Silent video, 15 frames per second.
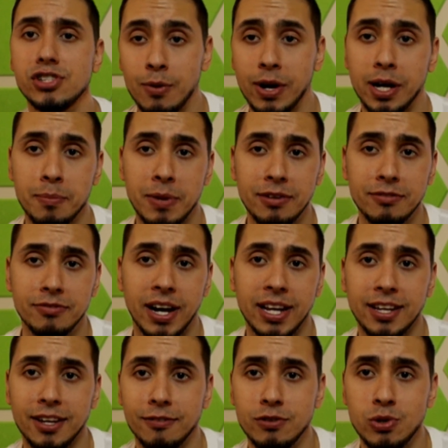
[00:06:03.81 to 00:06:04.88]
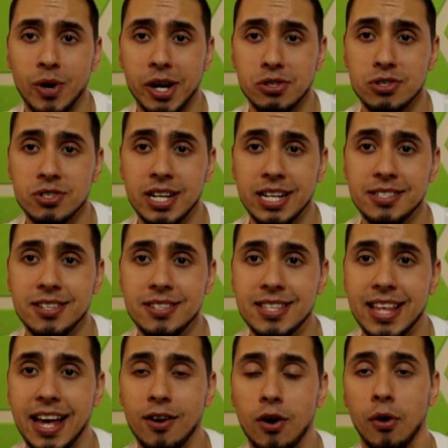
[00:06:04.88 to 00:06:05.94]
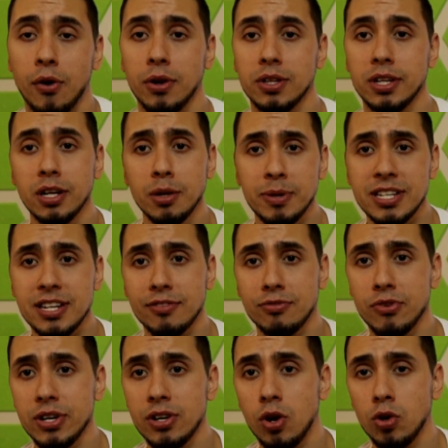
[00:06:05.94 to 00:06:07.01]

I recommend finding a few exercises that are a little bit different,